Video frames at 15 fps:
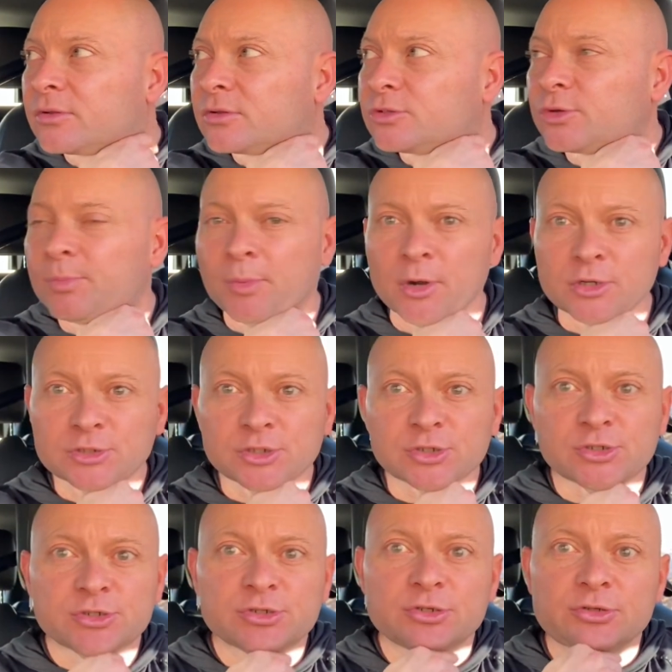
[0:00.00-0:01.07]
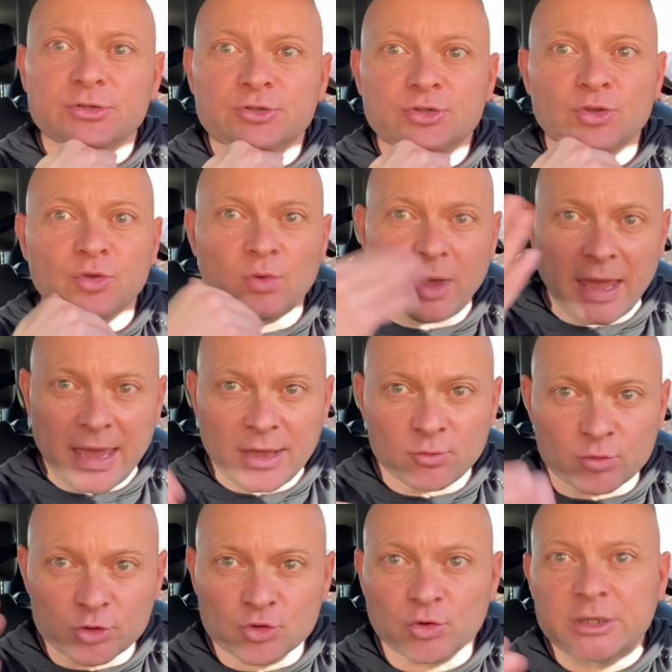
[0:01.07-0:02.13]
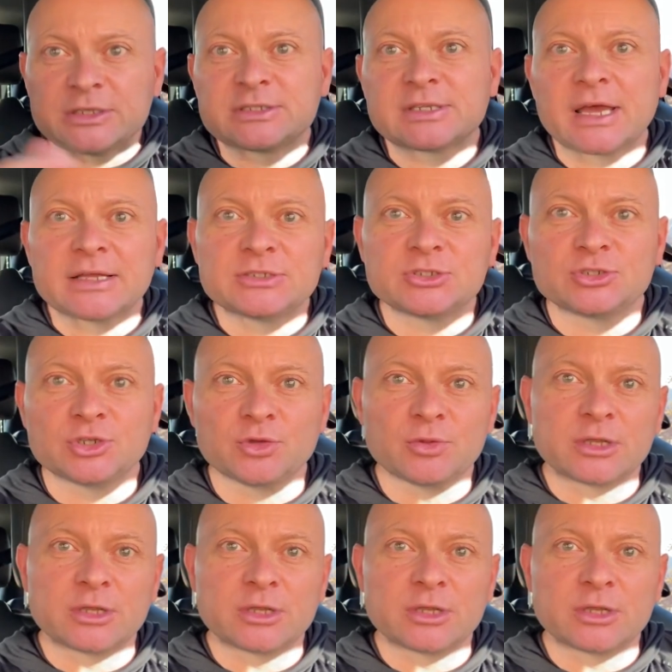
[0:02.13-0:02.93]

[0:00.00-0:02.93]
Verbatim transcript: to purchase to add retreat sites to.